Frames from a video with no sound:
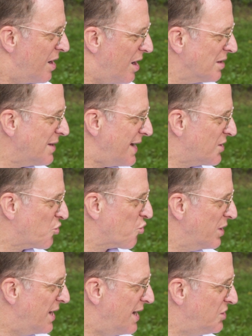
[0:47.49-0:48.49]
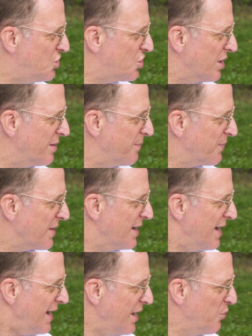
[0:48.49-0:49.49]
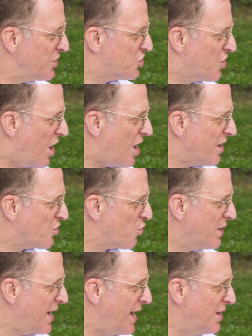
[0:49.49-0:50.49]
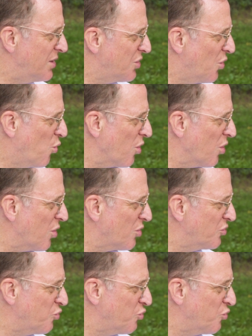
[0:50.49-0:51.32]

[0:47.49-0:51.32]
Unlike creation, in which God created the world